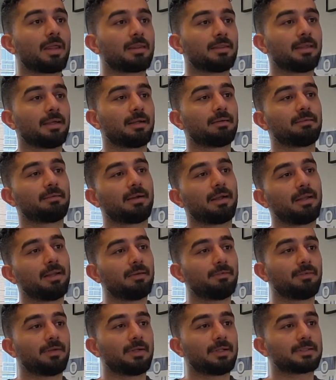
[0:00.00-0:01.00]
The
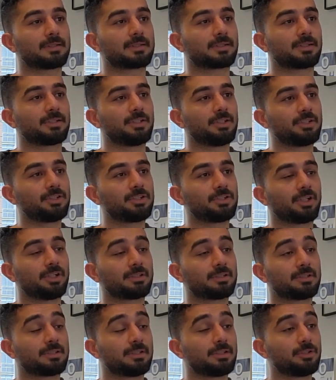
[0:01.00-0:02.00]
relevance teacher
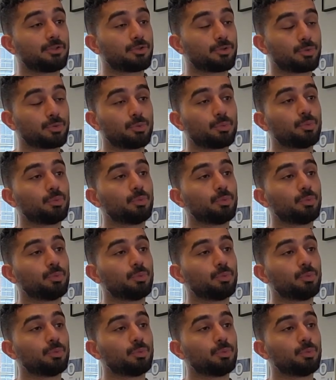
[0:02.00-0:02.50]
T2.